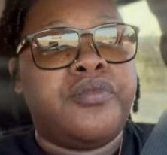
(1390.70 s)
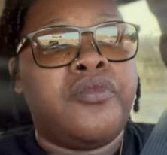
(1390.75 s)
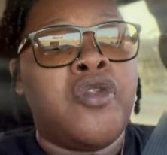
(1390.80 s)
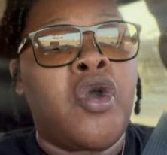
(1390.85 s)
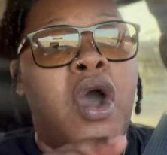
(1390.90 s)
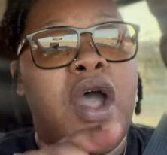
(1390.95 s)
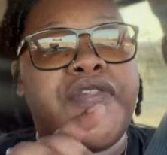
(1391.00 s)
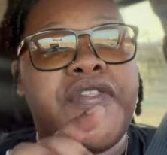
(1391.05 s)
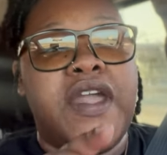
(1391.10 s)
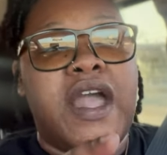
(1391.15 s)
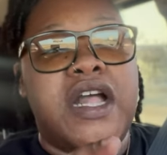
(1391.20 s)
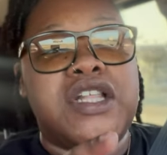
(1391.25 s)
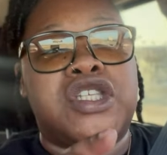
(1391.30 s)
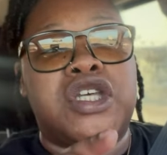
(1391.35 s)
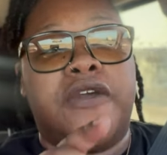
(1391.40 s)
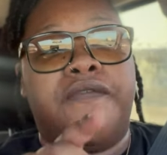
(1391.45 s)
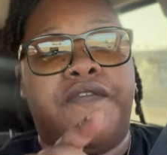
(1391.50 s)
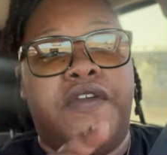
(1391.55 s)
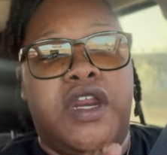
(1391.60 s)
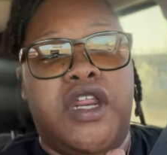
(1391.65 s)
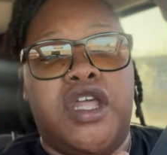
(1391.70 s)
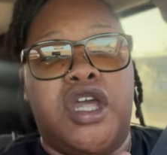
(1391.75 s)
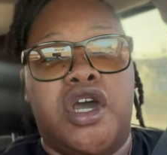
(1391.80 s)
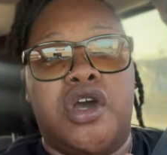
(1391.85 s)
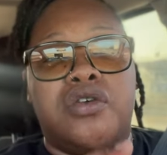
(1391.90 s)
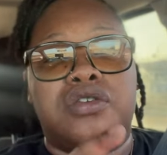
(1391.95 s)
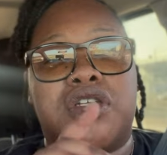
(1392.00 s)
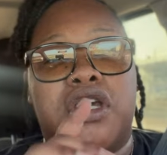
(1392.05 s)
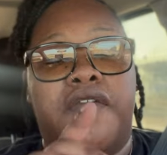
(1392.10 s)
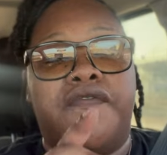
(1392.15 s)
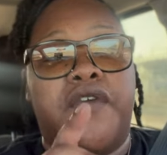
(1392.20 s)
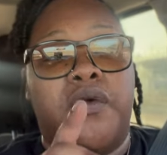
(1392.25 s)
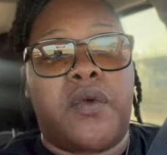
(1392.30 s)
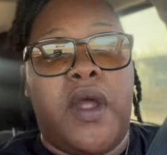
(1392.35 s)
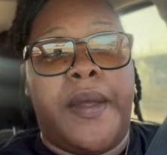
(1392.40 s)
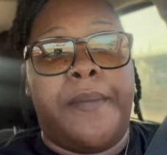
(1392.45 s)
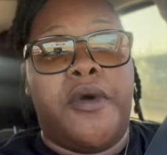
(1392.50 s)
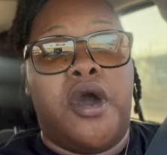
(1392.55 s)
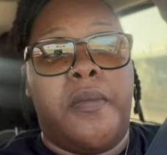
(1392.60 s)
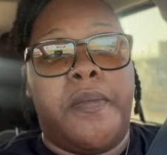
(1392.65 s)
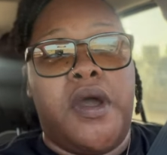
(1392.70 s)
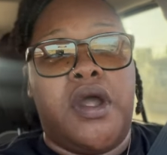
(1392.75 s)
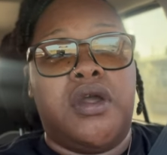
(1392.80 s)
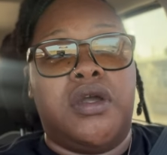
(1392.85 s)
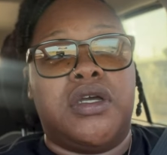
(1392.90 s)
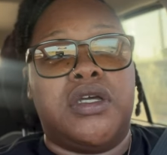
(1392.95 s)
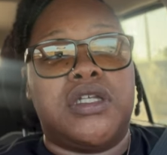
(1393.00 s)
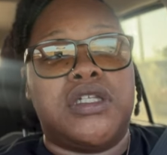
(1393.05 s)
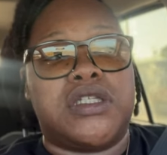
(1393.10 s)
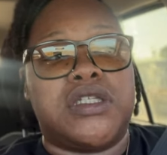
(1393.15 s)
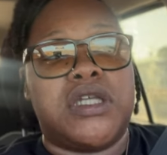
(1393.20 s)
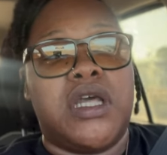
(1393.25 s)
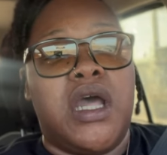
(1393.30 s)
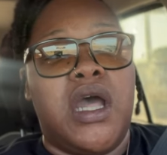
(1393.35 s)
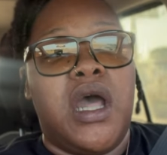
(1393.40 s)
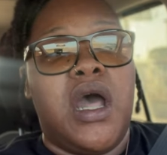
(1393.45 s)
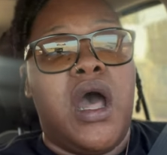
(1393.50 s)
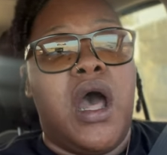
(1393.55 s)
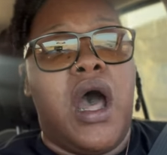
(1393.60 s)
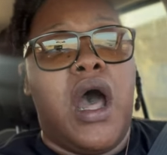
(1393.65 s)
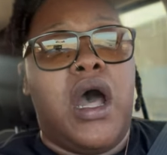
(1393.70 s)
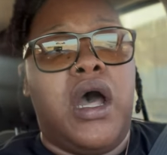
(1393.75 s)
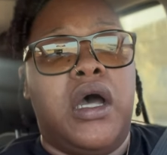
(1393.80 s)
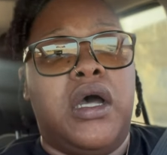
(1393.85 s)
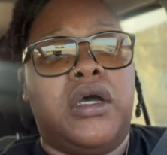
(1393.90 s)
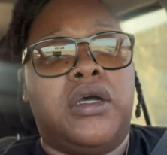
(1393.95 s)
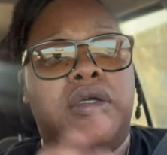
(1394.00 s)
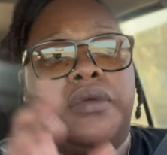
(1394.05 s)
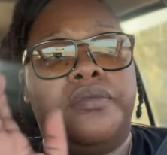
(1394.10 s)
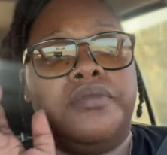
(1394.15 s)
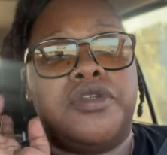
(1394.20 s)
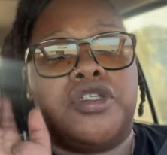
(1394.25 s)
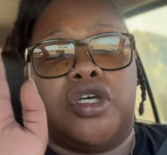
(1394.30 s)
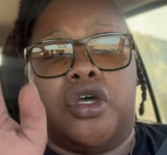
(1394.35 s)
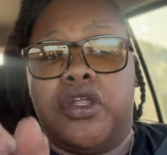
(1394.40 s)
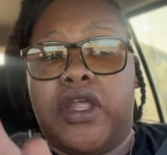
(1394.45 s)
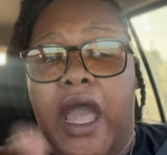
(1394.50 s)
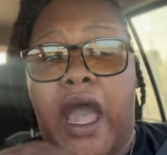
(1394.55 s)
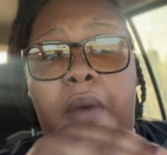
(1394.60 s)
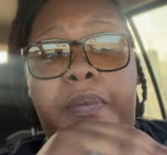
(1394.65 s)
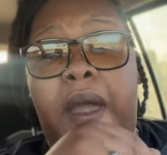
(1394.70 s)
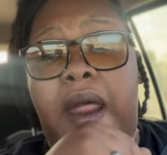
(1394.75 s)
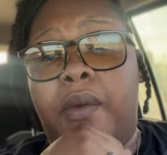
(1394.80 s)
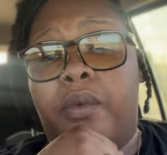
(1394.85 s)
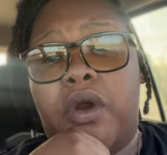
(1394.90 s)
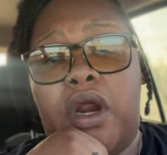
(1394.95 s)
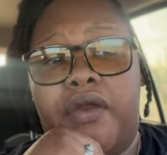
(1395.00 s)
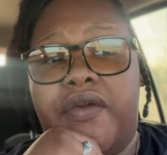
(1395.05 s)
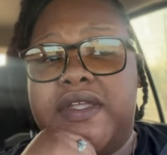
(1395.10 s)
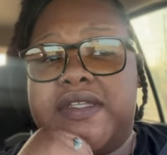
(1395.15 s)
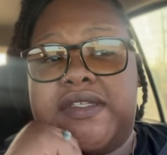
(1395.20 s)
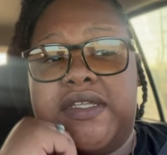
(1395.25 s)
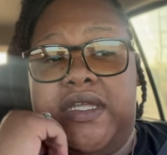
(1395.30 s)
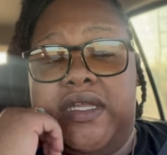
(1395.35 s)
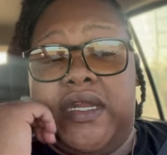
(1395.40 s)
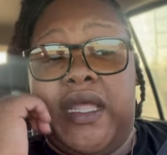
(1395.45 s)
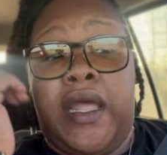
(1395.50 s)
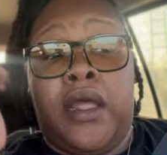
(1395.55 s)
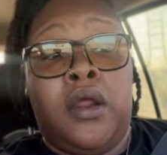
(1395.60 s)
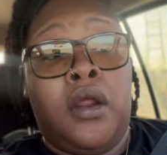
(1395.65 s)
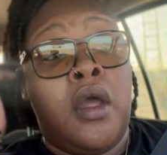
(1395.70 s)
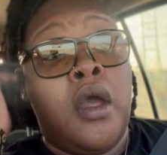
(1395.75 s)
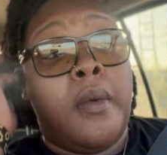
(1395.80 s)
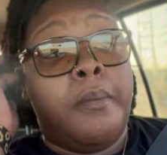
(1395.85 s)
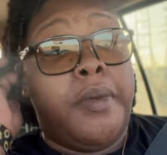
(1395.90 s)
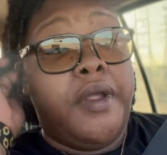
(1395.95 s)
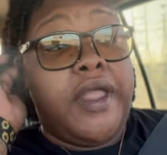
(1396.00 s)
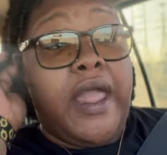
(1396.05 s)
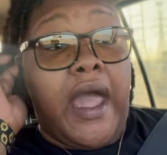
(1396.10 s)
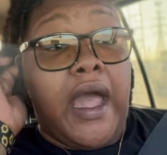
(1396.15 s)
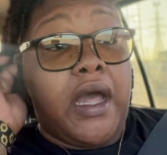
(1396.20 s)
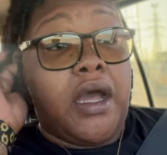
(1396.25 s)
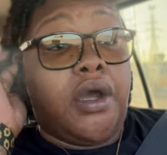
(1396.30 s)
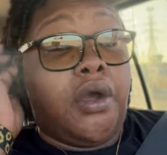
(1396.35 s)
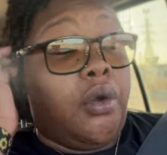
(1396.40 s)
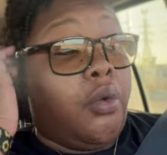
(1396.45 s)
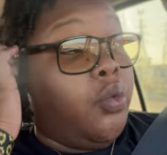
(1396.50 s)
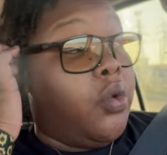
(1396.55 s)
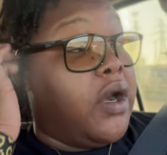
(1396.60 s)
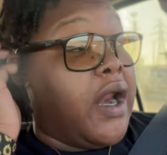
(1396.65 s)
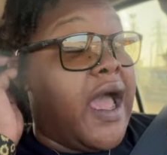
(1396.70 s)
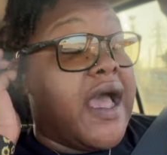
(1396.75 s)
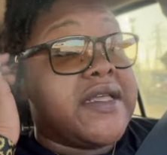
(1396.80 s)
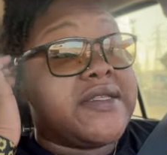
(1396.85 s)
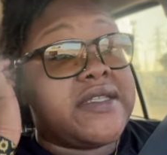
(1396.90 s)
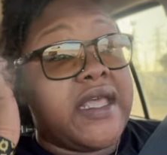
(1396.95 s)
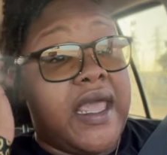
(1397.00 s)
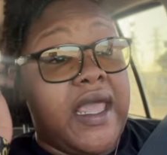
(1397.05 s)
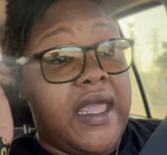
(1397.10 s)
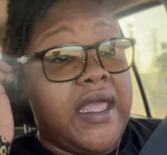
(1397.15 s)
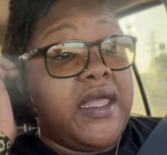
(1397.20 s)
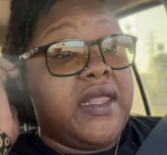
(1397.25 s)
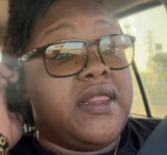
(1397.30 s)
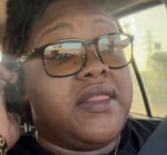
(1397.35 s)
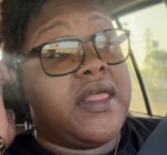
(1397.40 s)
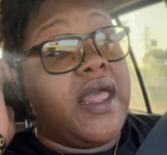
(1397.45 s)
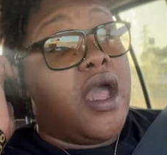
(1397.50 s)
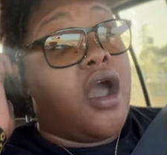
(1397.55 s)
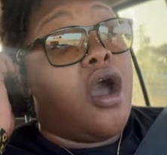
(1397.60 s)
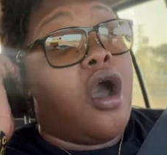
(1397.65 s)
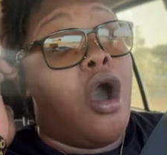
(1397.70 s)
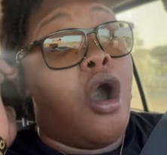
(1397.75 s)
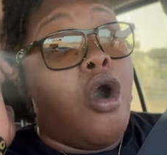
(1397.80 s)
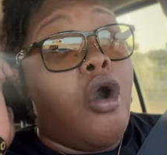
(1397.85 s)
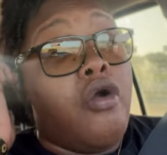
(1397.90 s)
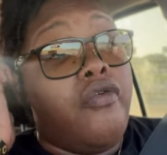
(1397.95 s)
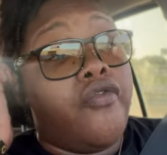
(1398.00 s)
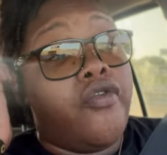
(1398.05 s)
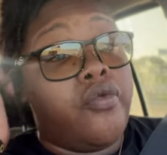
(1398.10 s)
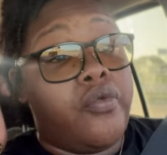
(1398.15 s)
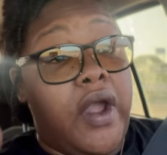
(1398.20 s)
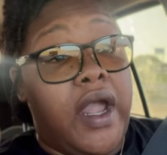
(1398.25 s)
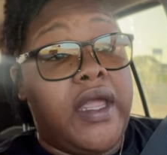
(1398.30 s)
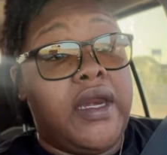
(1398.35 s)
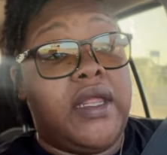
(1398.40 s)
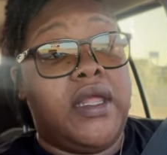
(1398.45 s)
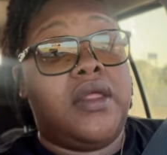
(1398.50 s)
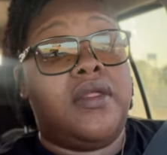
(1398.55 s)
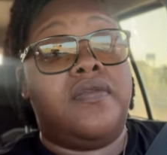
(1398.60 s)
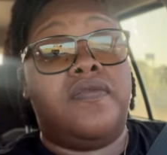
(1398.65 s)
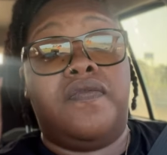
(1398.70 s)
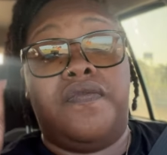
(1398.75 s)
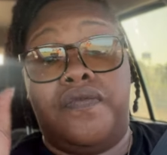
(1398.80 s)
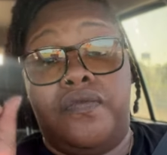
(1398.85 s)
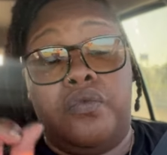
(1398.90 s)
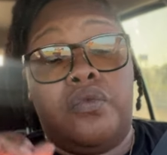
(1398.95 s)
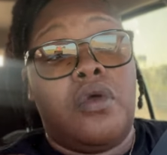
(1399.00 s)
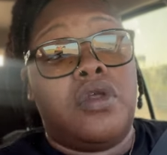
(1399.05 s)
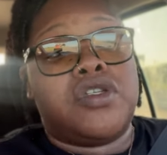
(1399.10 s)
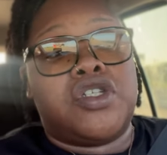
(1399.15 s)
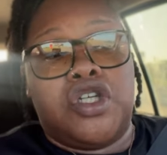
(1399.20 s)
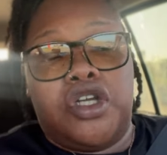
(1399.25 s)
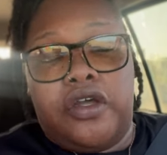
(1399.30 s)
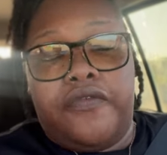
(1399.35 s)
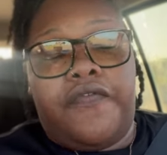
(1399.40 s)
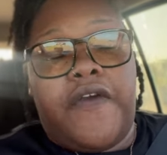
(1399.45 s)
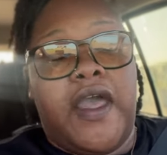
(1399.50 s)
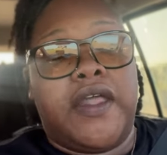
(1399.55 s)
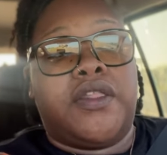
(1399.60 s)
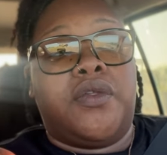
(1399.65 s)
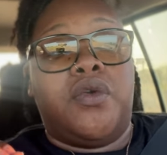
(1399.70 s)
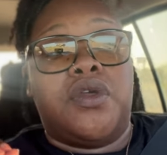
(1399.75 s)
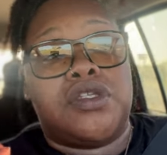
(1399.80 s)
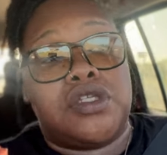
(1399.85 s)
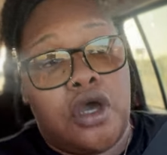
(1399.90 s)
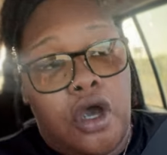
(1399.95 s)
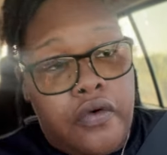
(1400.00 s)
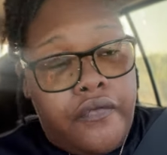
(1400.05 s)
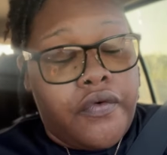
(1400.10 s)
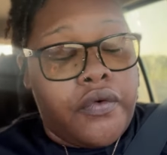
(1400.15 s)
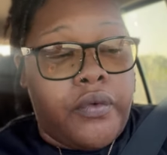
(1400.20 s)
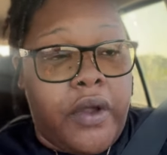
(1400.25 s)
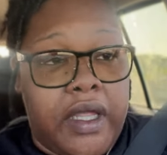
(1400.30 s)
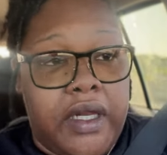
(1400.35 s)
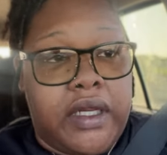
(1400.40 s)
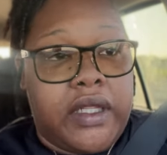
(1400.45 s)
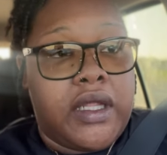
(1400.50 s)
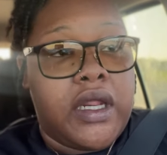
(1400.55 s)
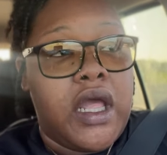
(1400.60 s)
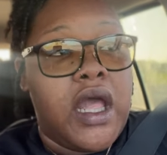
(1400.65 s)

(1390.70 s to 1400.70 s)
I think I took videos of the rainbow burgers. Um, so y'all probably would already seen that. But y'all, when I say they are overrated, Sugar Factory is overrated.